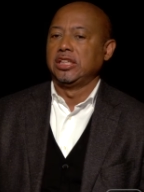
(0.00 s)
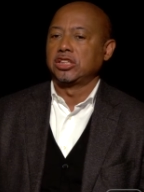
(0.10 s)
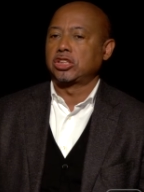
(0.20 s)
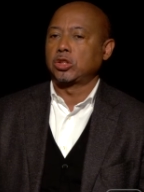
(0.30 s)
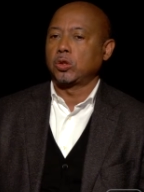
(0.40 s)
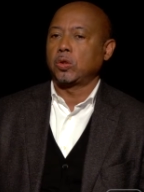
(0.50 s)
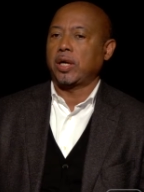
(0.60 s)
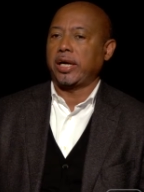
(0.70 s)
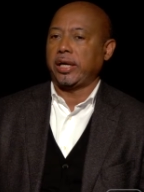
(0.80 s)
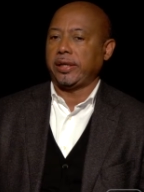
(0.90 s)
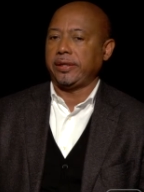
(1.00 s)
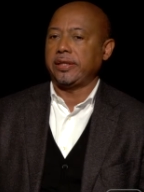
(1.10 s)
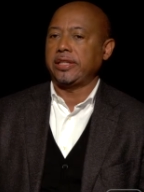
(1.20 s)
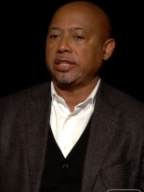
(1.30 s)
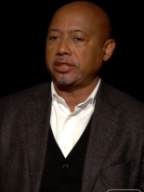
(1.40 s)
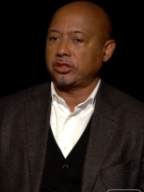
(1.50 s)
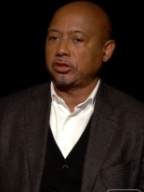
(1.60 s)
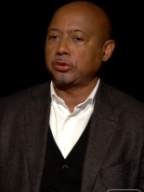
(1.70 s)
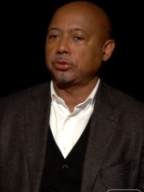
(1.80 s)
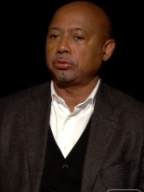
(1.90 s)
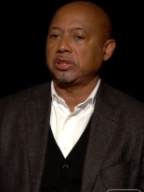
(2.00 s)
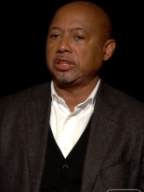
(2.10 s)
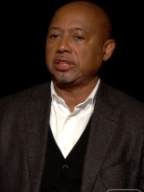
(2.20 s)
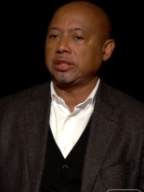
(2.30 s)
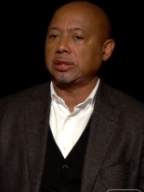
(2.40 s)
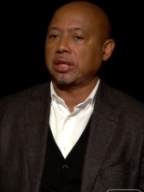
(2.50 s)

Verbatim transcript: so I needed to really